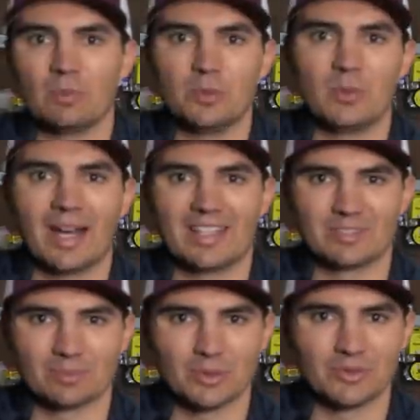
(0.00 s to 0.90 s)
help you
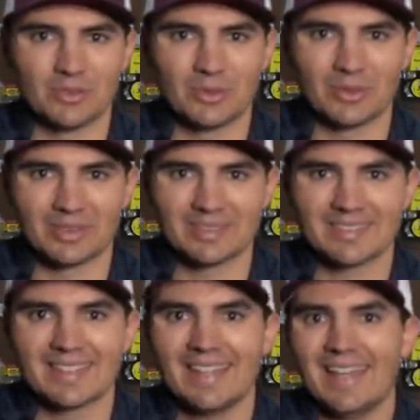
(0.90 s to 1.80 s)
guys improve
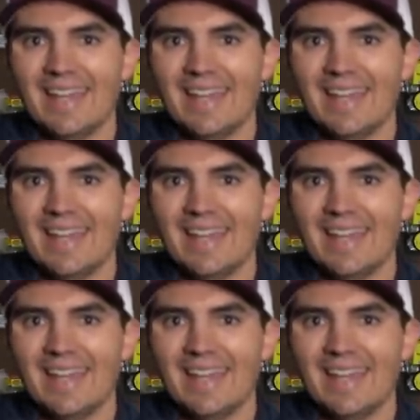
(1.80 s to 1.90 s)
yours.